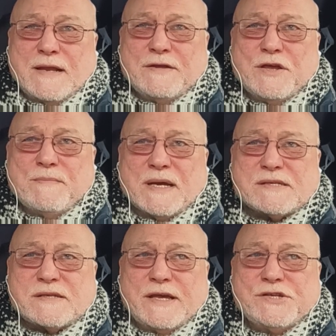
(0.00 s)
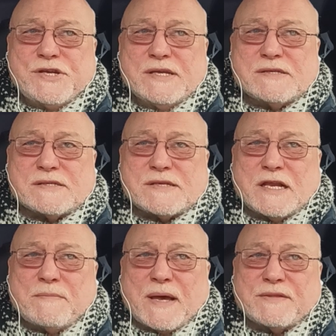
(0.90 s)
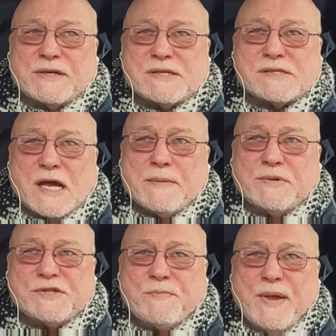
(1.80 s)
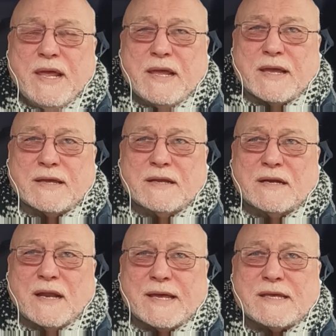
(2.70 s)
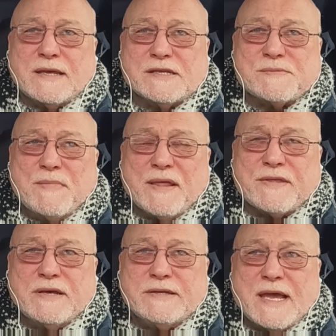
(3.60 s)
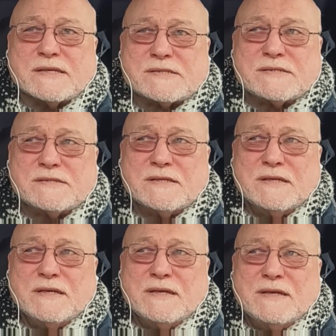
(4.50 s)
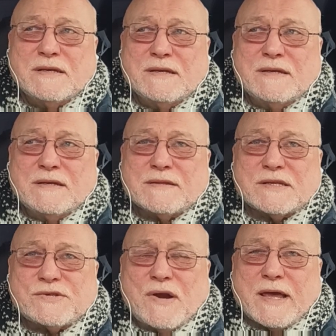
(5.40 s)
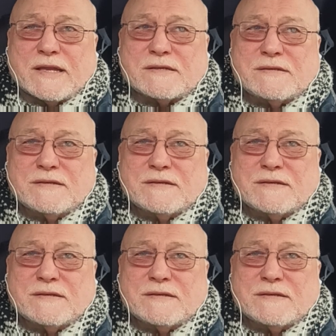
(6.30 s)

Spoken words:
Now, you might say Jesus said about the disciples being like his mother. Yes, that's right.